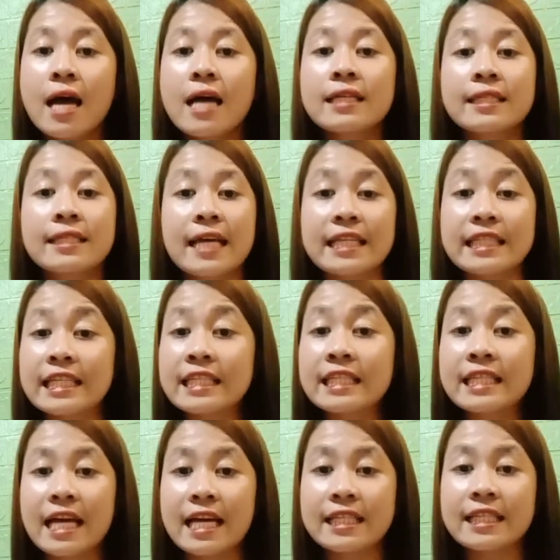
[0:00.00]

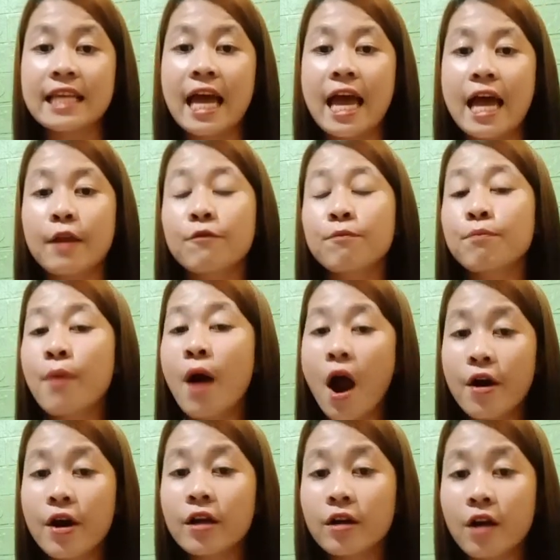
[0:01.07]
sentences, and
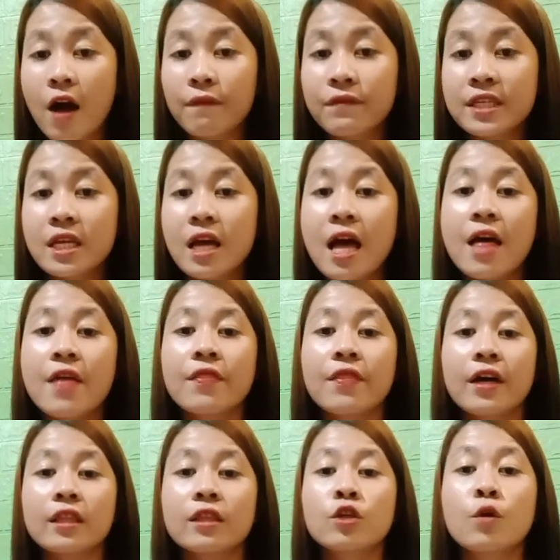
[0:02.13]
paragraphs
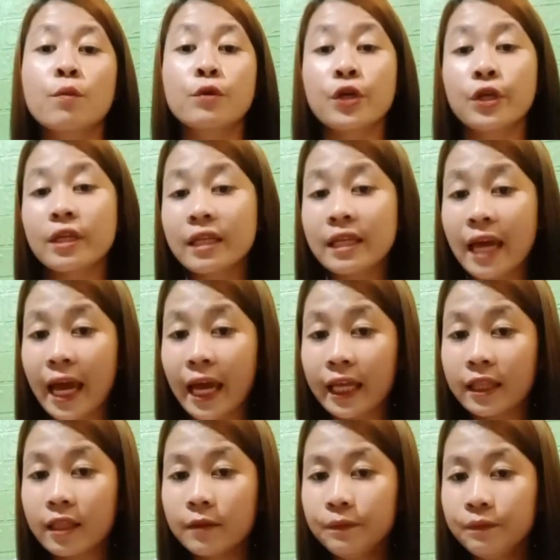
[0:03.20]
that
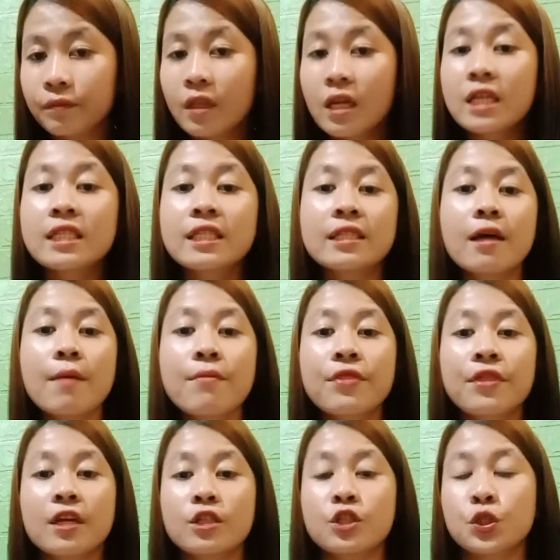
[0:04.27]
communicate
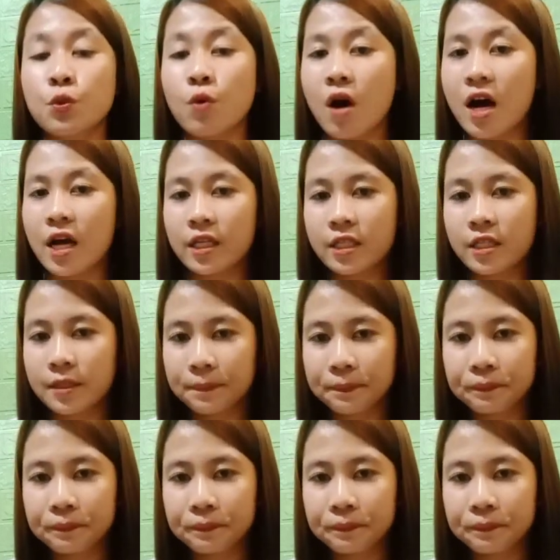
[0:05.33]
something to us.